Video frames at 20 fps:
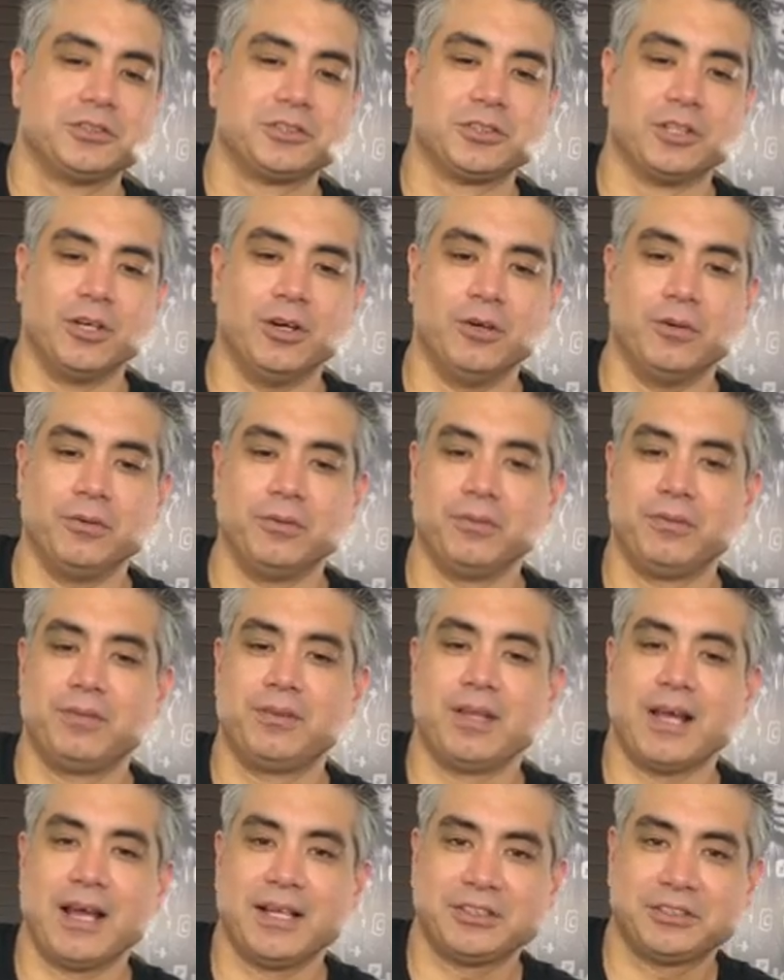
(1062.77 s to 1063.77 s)
So
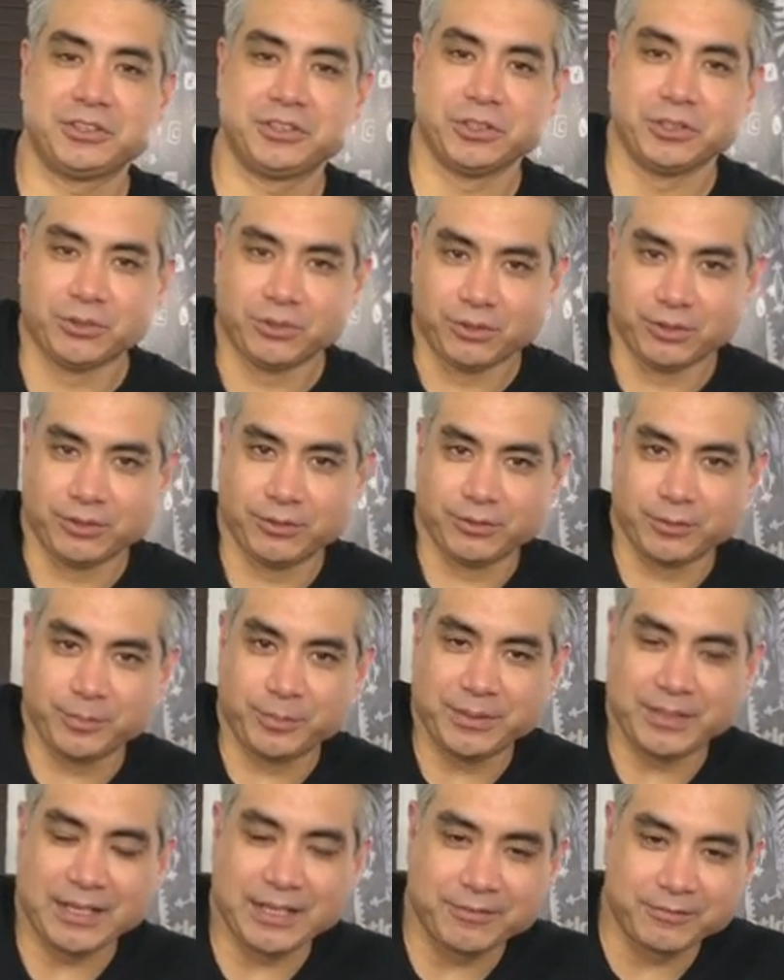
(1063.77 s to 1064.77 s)
that's your
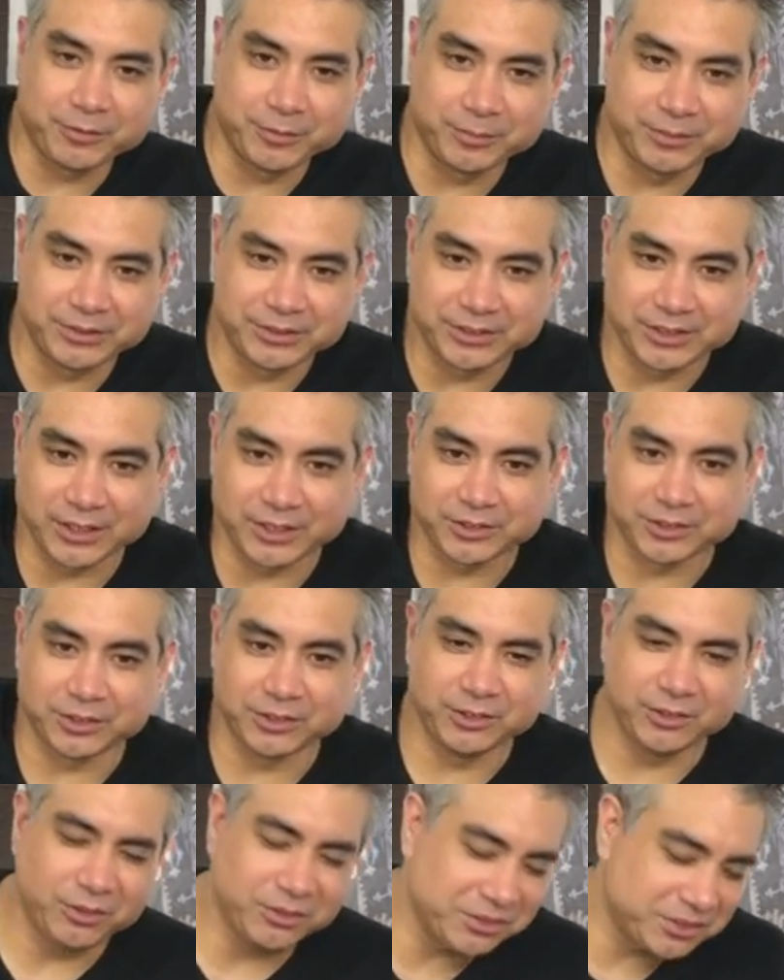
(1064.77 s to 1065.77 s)
repeat after me
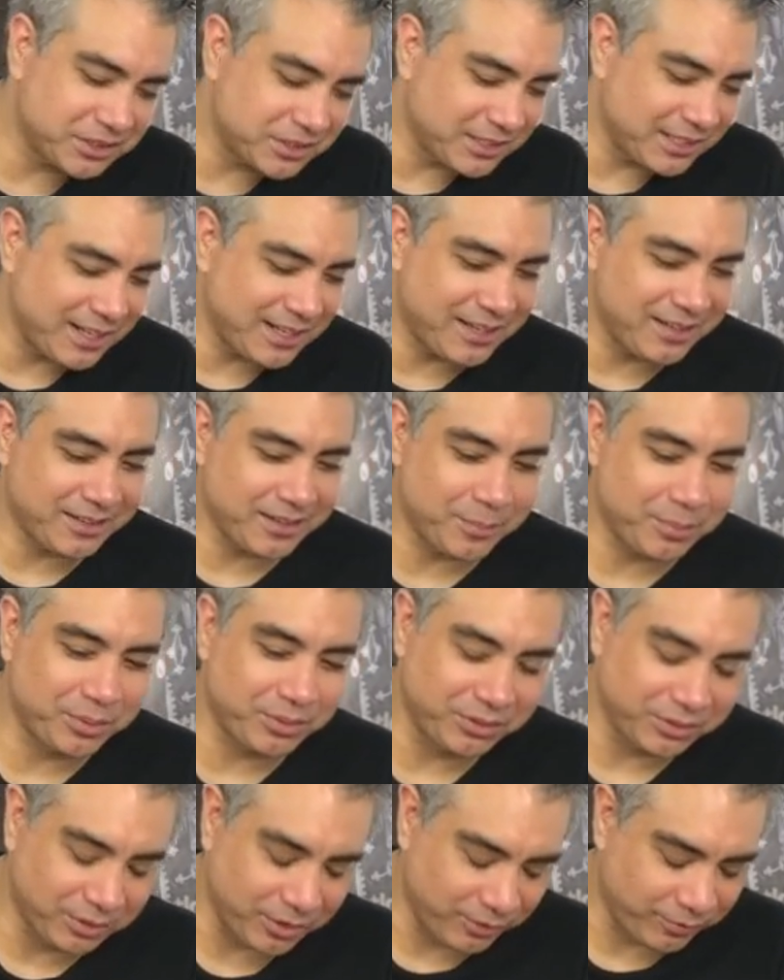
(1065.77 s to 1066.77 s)
section. Notice at the end I
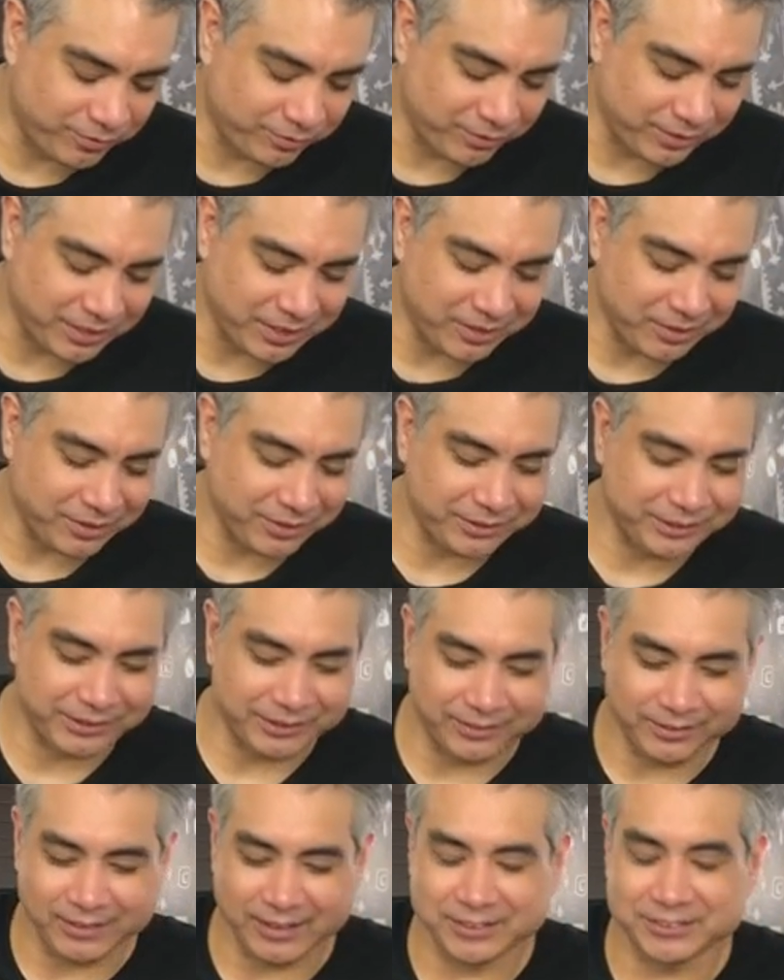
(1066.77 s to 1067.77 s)
put a little flair on
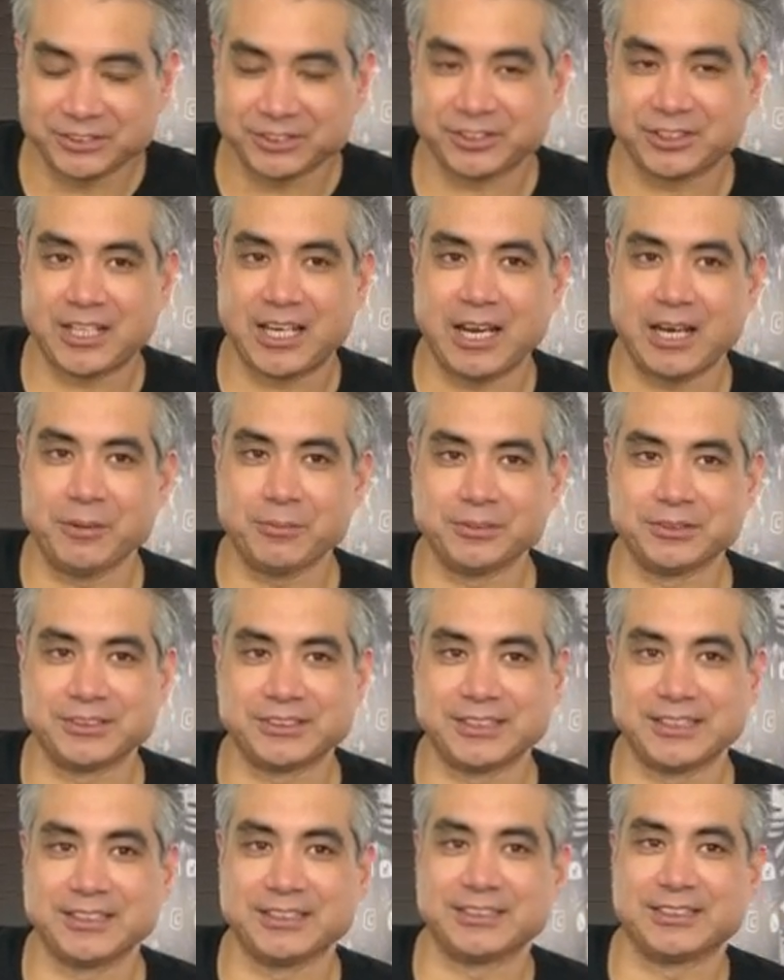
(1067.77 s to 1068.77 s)
there. I just can't
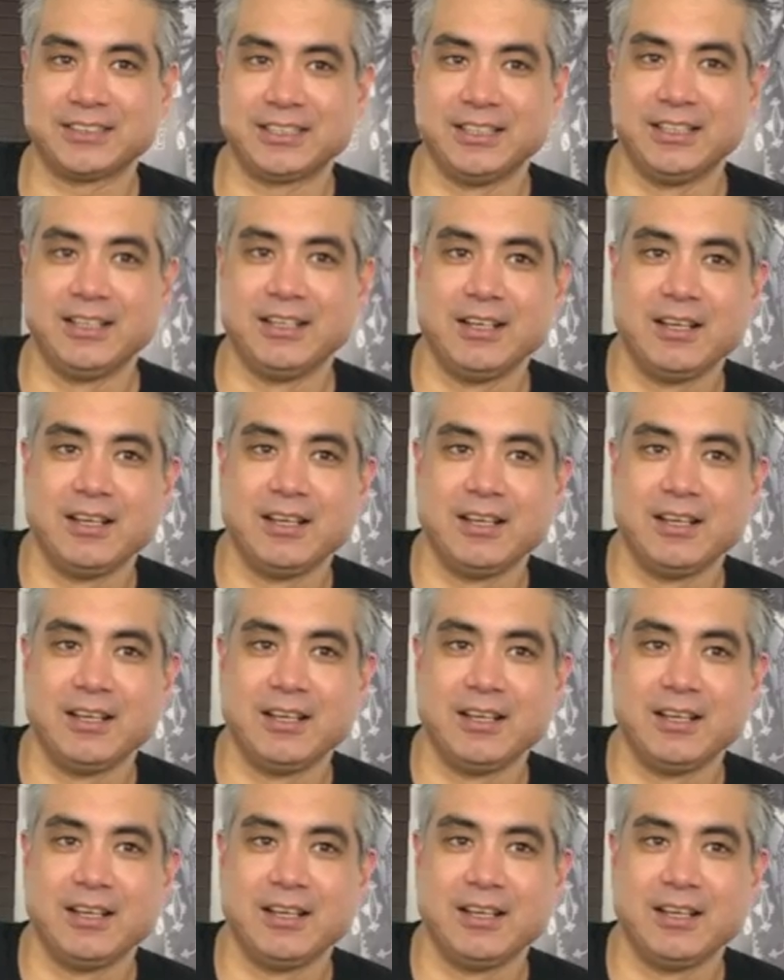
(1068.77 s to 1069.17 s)
resist.